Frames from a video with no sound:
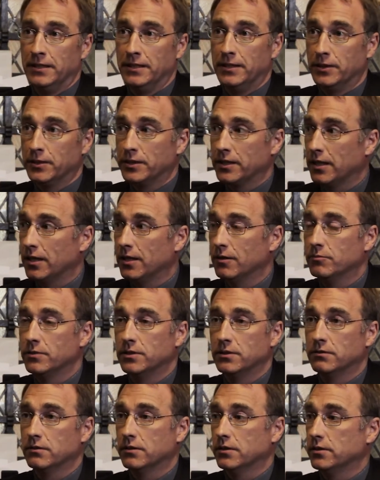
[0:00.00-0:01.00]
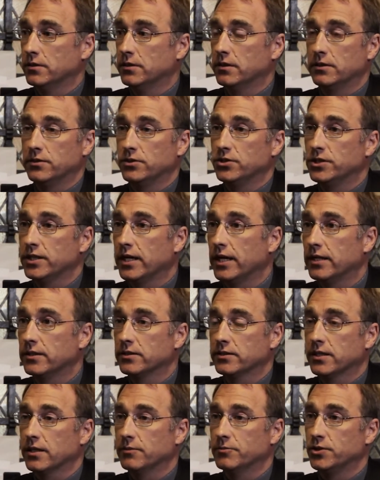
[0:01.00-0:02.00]
you know, come and, and, and
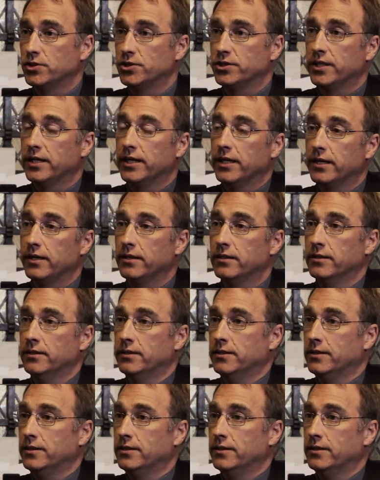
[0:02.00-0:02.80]
chat, come and share,